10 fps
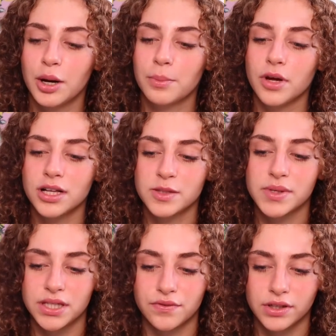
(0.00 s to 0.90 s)
Not
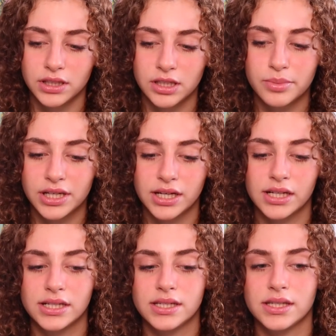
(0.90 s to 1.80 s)
specifically
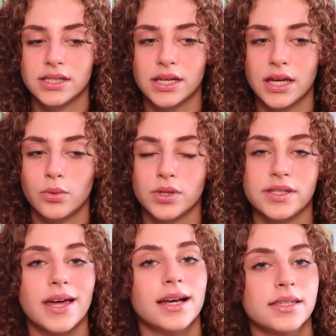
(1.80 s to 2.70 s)
because it was
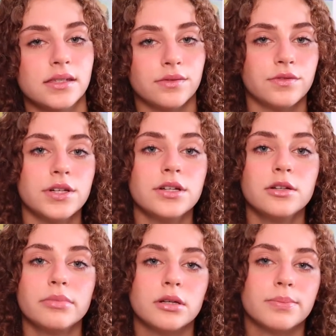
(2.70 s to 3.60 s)
that
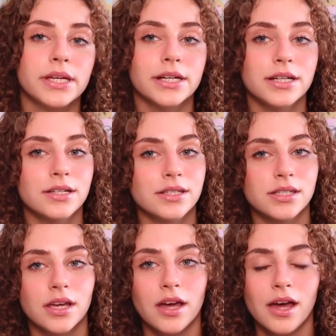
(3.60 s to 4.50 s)
severe, but
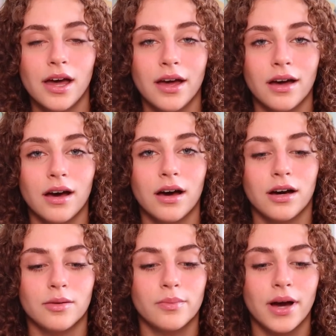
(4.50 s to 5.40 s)
because
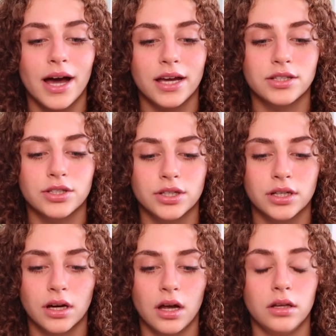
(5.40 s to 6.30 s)
I
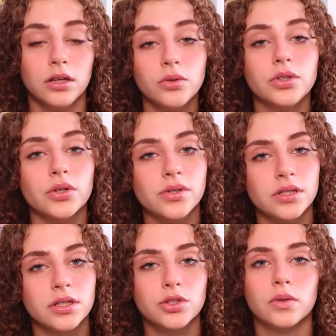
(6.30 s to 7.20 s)
took a low
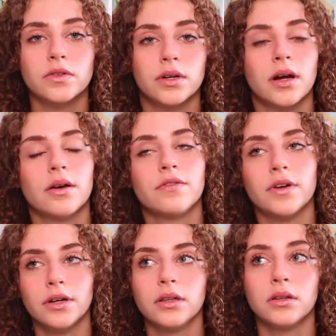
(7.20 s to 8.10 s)
dosage over a
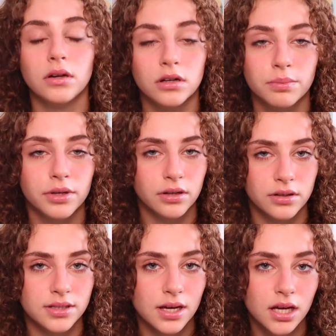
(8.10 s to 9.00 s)
very long period
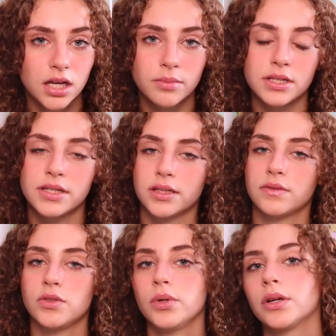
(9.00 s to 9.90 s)
of time instead
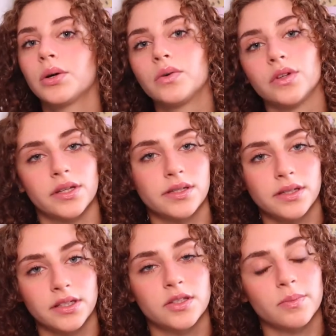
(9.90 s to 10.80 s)
of doing it over the
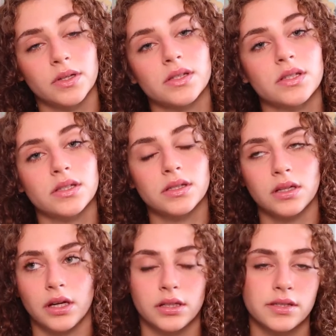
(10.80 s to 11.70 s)
6 months,
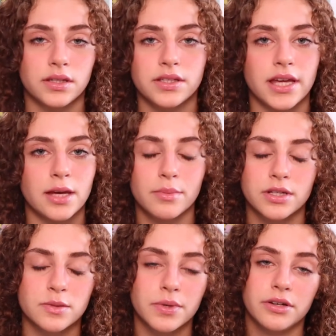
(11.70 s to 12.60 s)
like 6 to 8
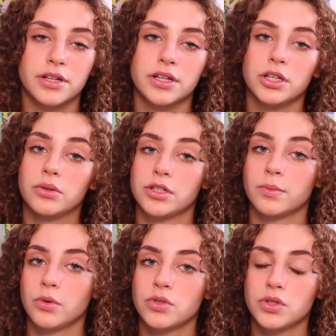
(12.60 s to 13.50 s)
months period you're
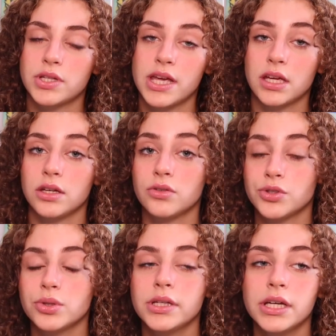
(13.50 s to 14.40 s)
supposed to take it
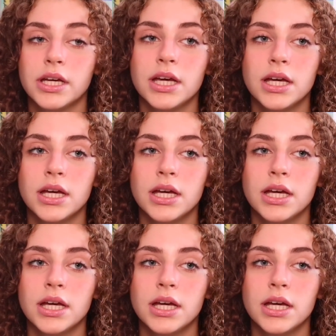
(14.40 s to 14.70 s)
usually.